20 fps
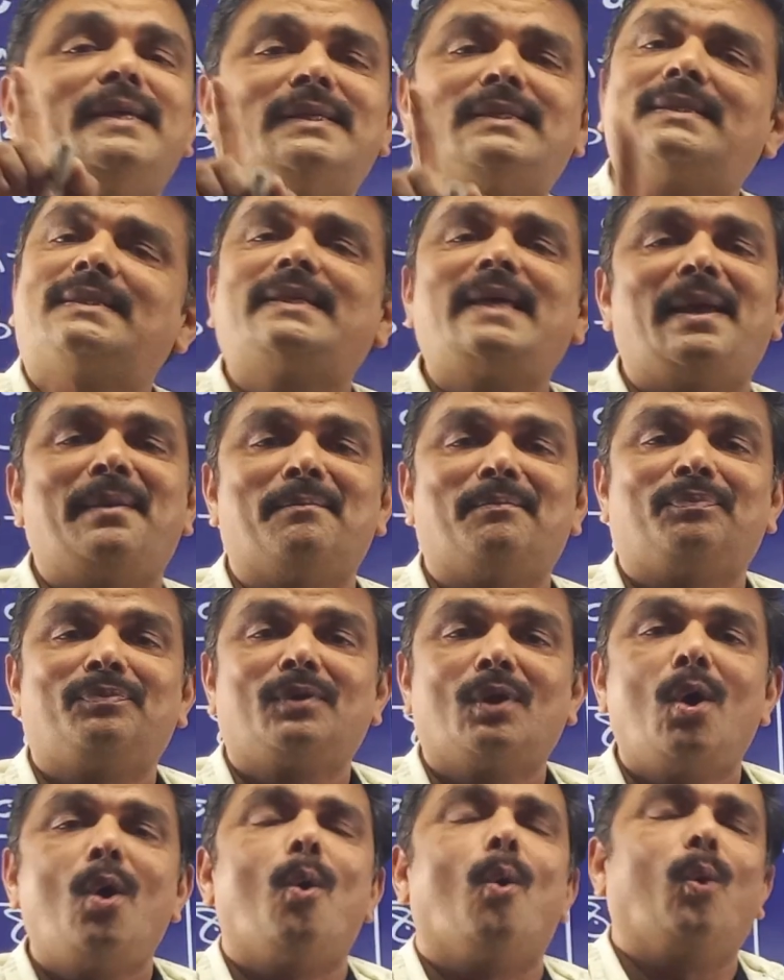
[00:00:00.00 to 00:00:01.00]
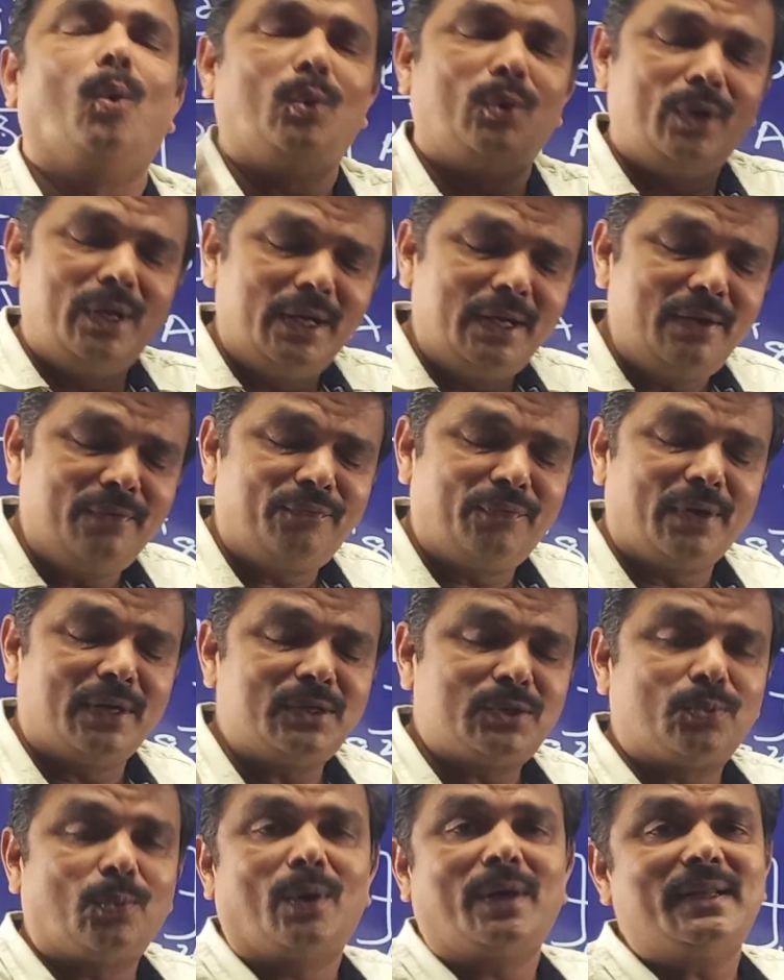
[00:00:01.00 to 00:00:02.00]
is same. Only
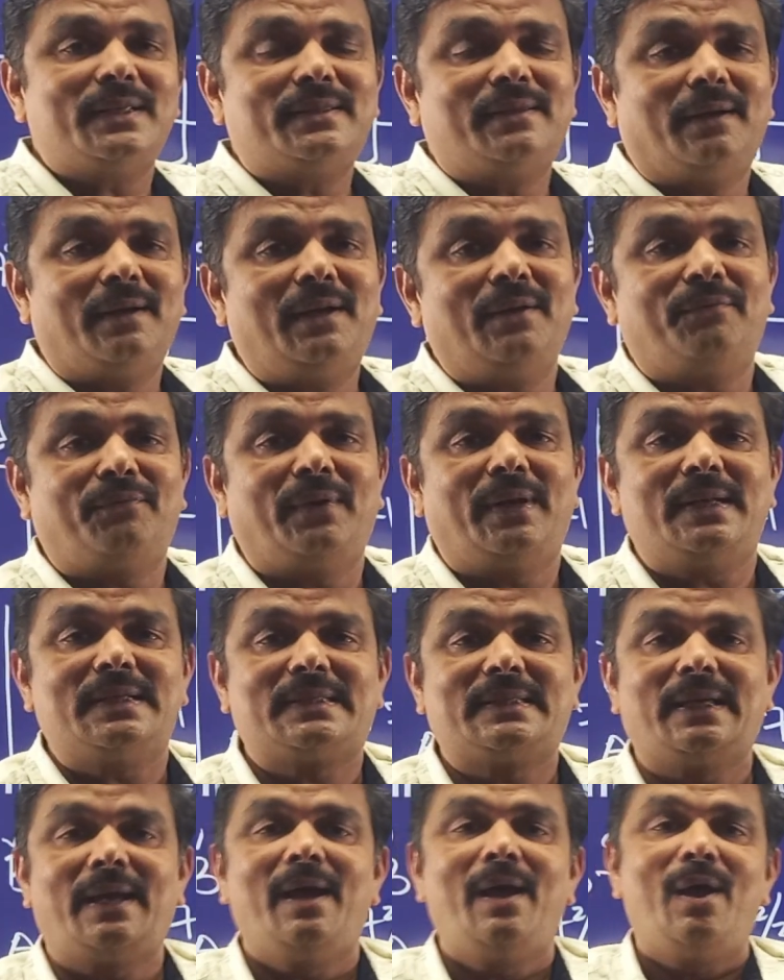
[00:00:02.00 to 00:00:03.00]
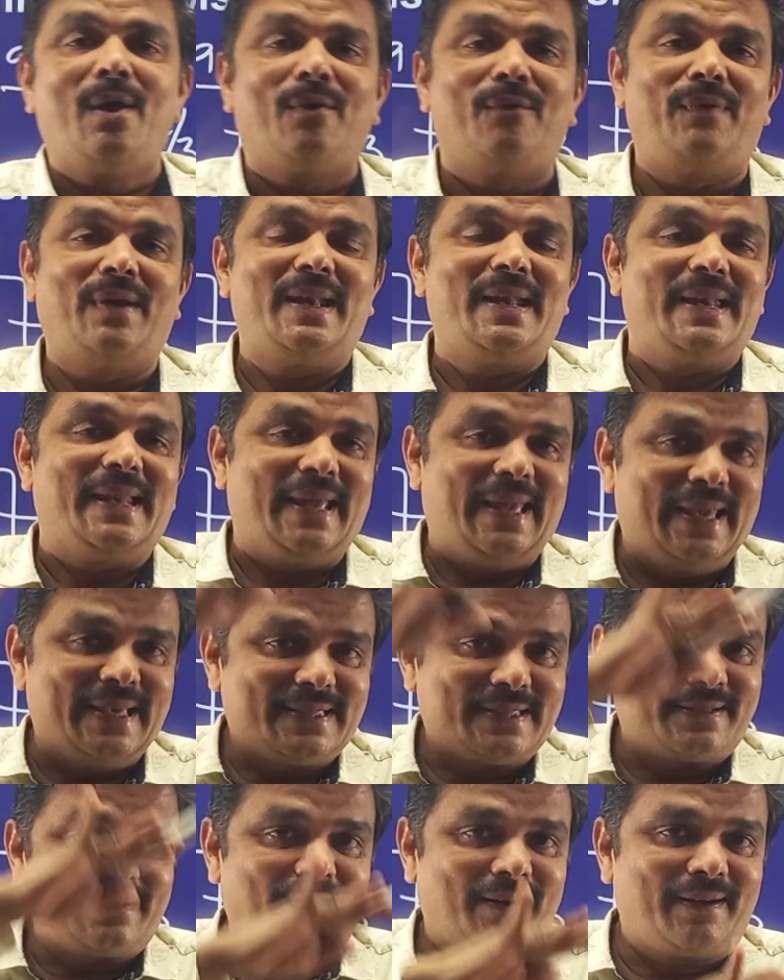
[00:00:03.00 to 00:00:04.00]
difference, what is the difference? When A
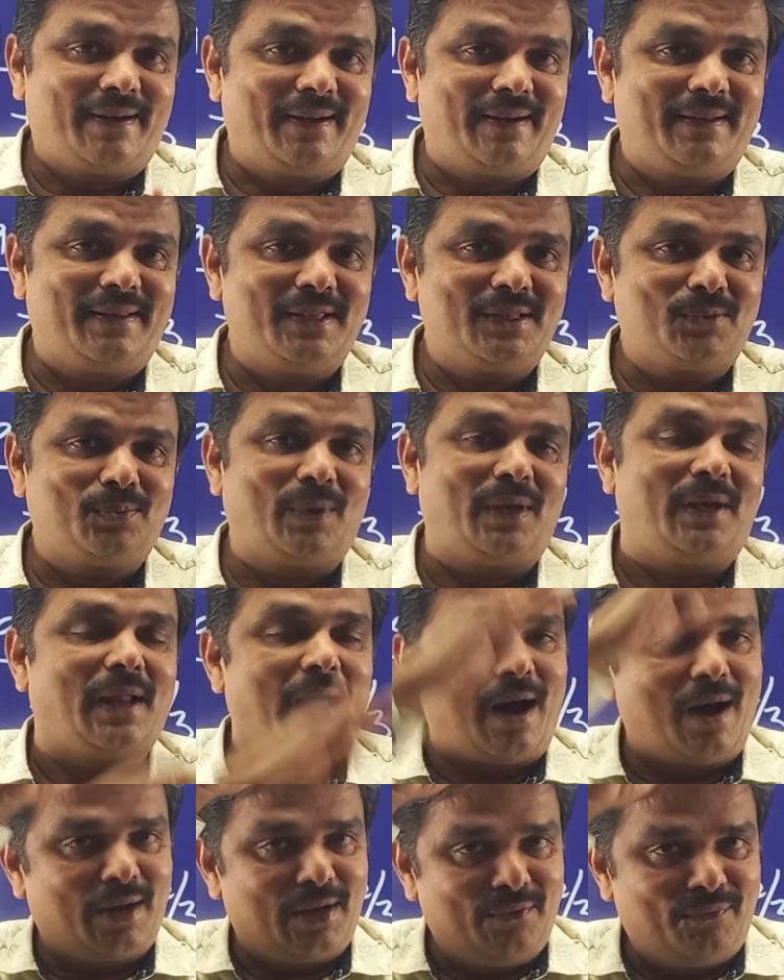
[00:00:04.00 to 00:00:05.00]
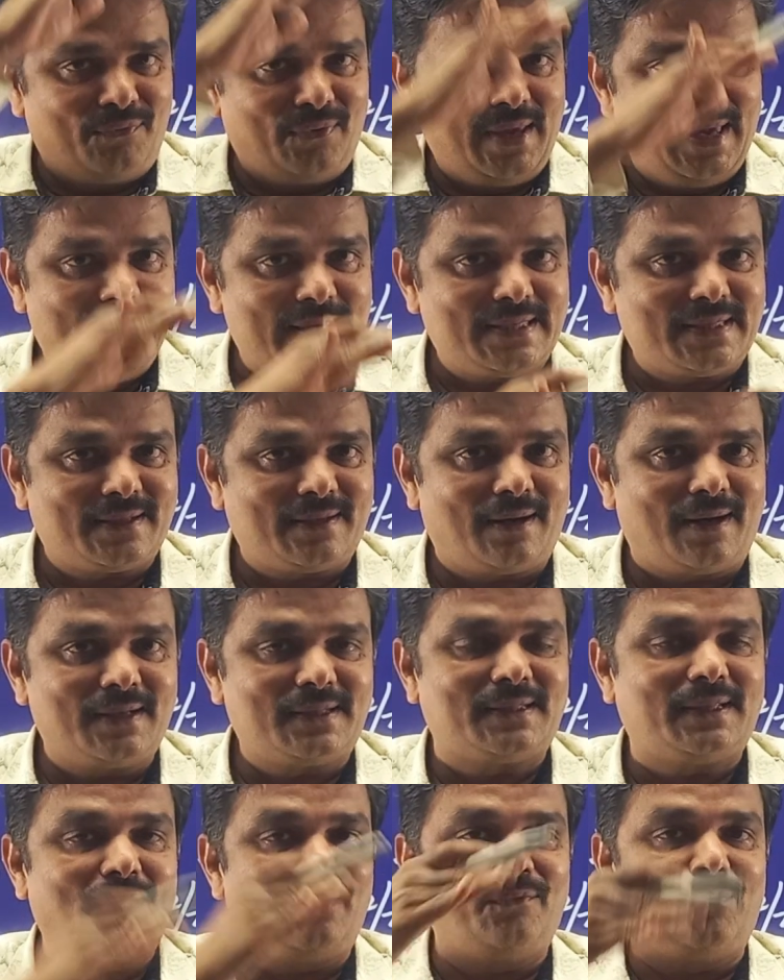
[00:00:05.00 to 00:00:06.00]
started this one, or if A
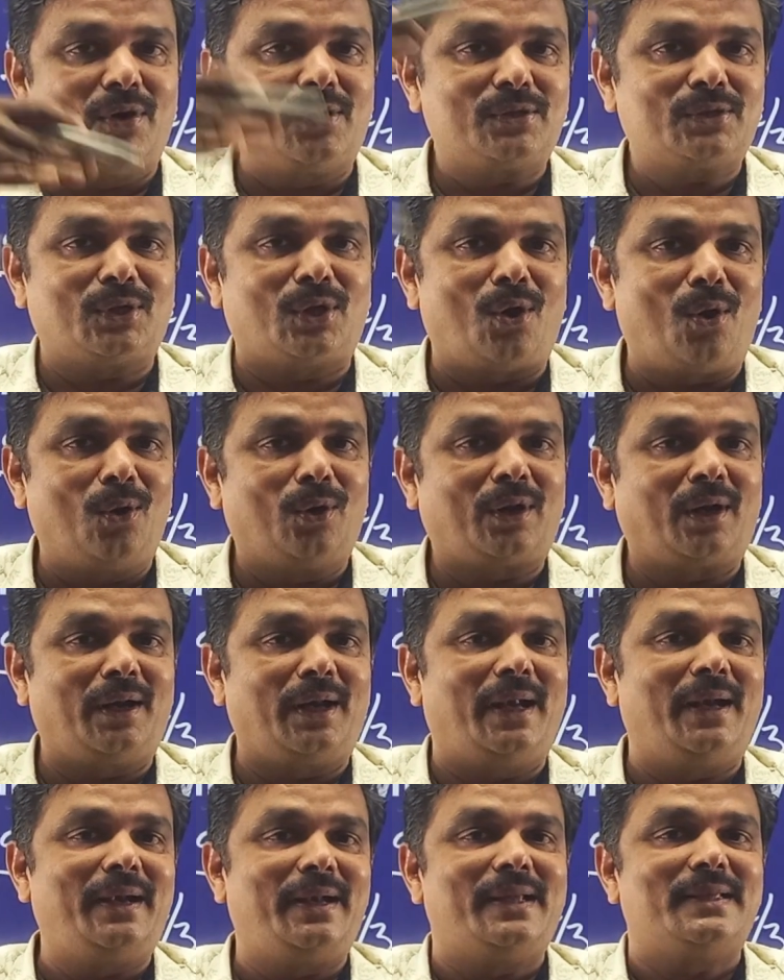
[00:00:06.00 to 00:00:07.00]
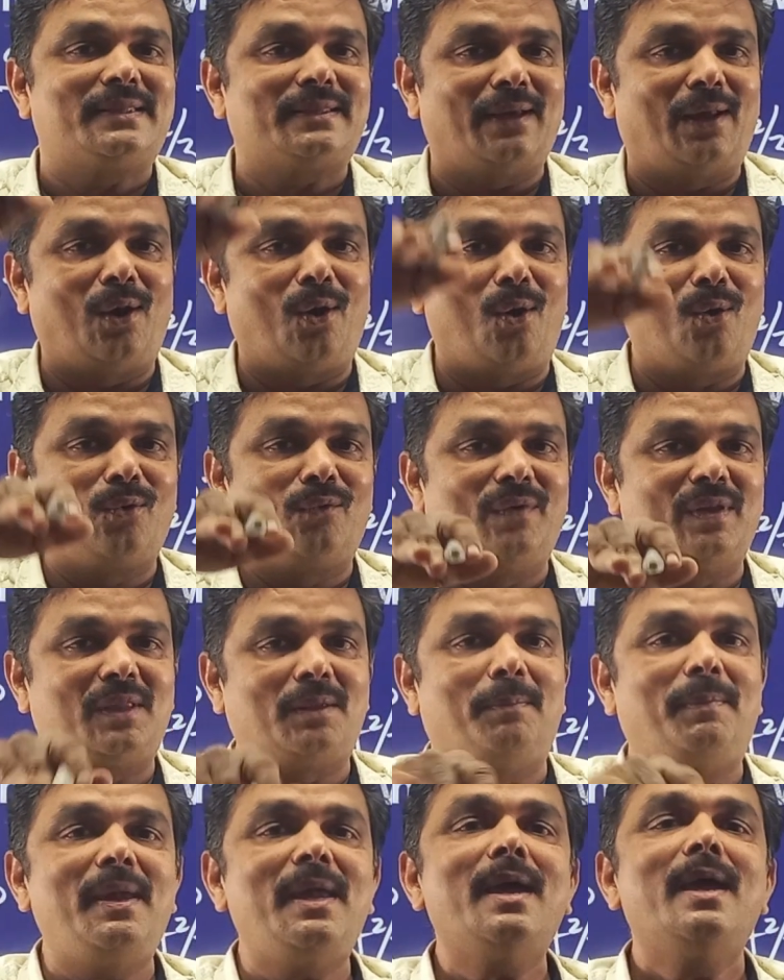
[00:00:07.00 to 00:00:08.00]
starts and works on alternate days along
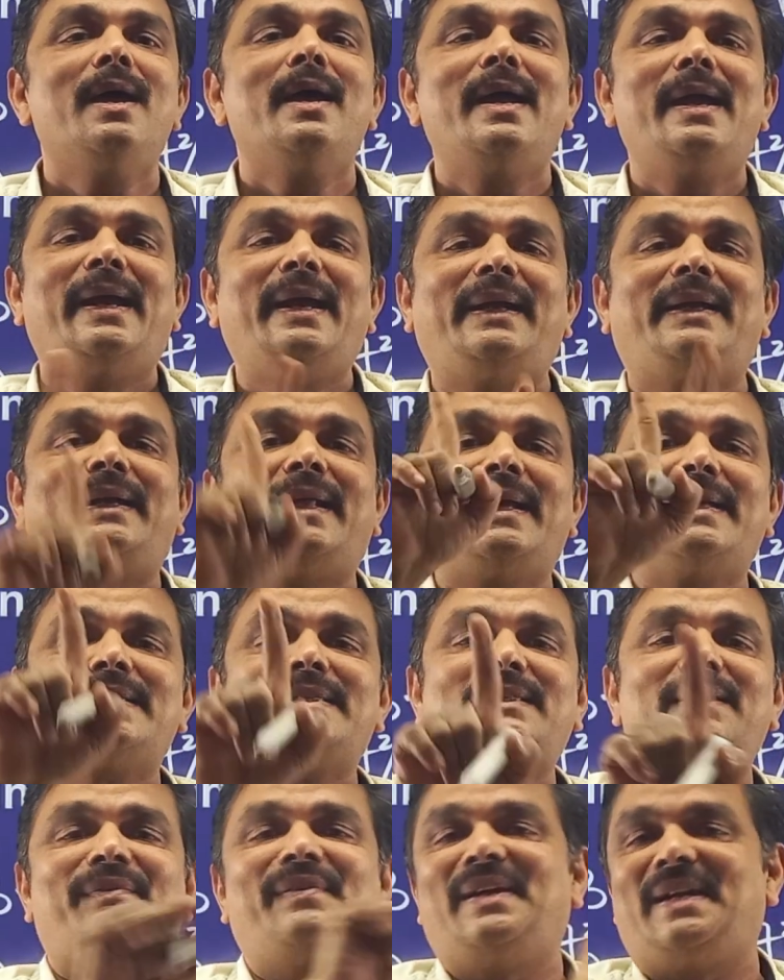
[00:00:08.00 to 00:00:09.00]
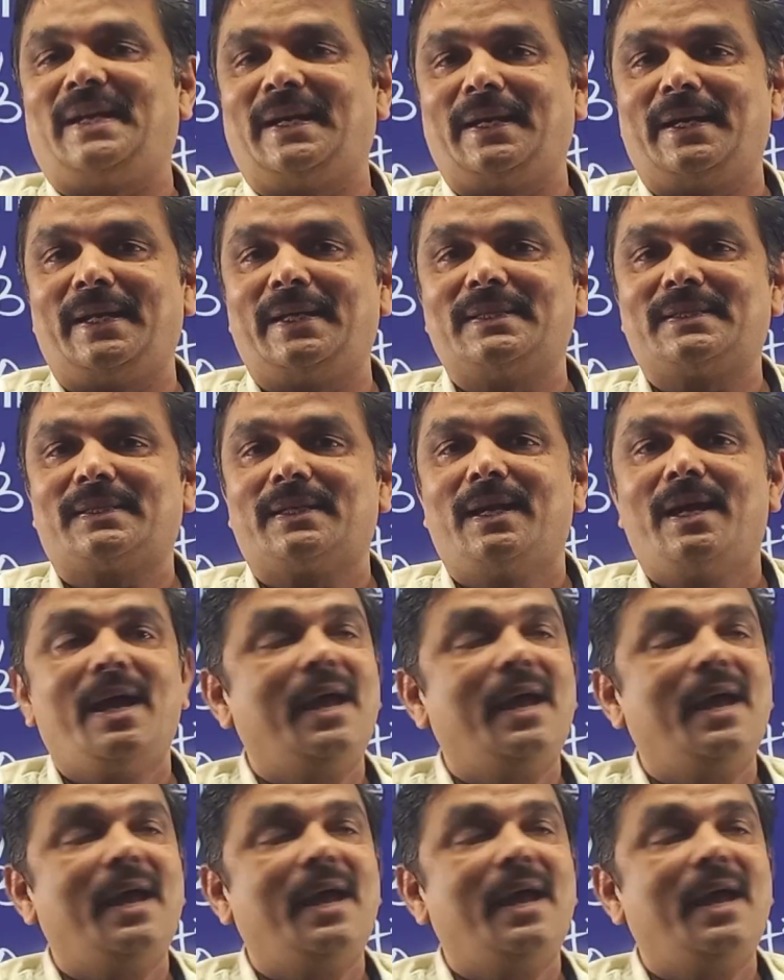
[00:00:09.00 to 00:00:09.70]
with B, it takes 17 days.